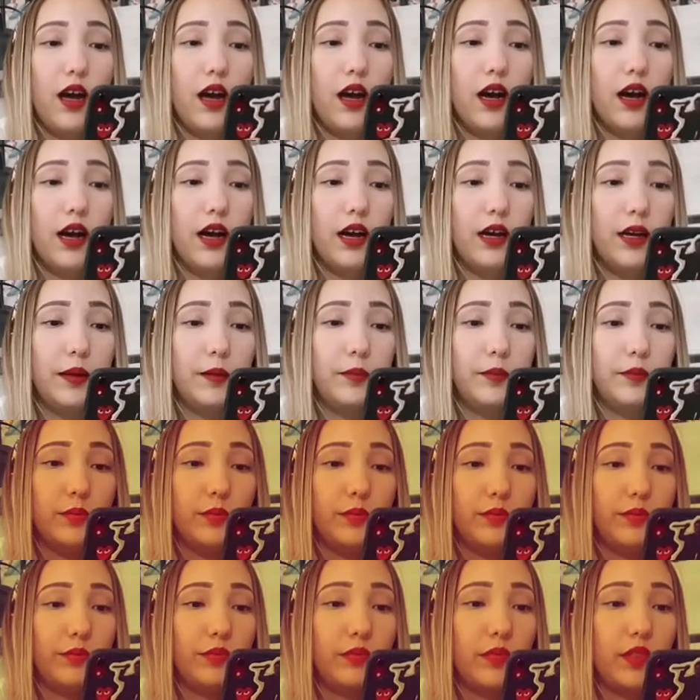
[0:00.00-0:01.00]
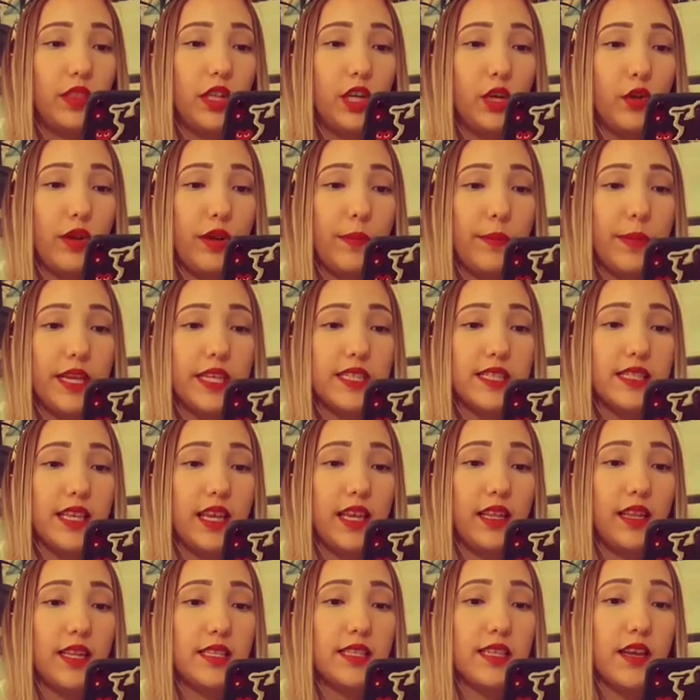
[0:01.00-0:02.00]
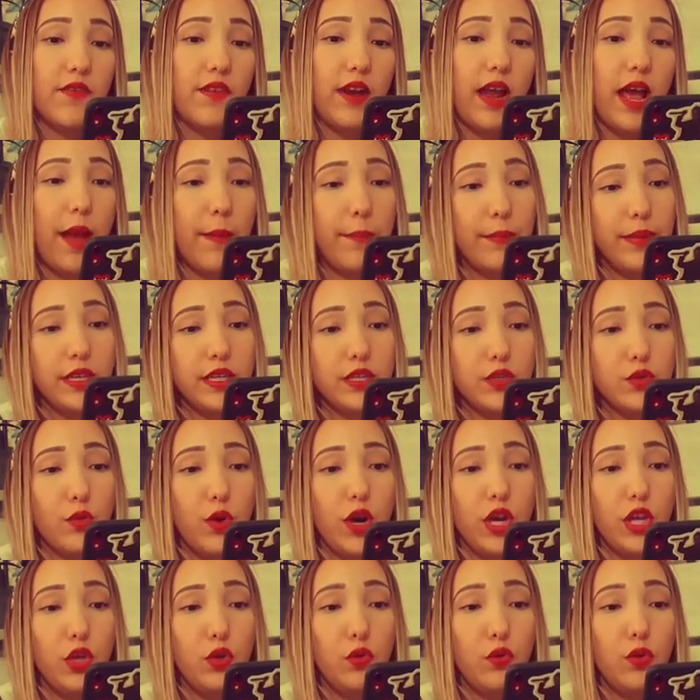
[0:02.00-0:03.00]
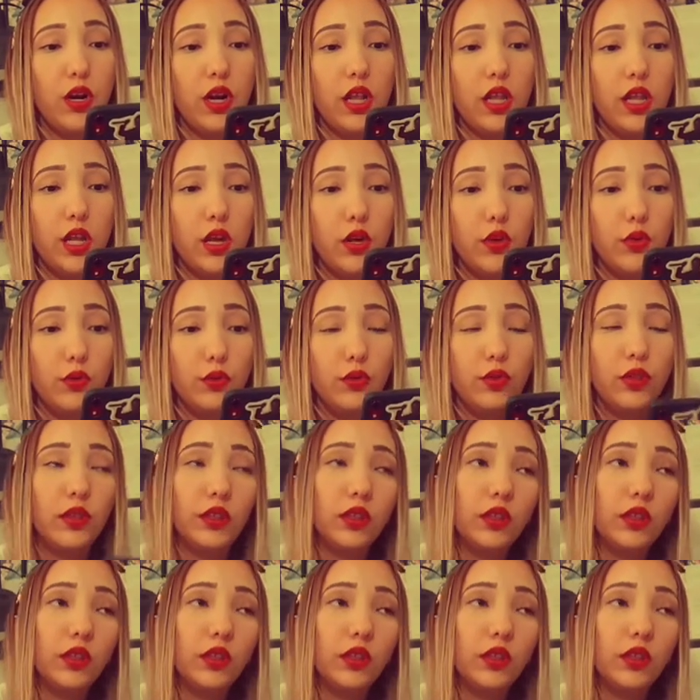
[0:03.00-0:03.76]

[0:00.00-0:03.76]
The creepiest thing that's ever happened while you were alone.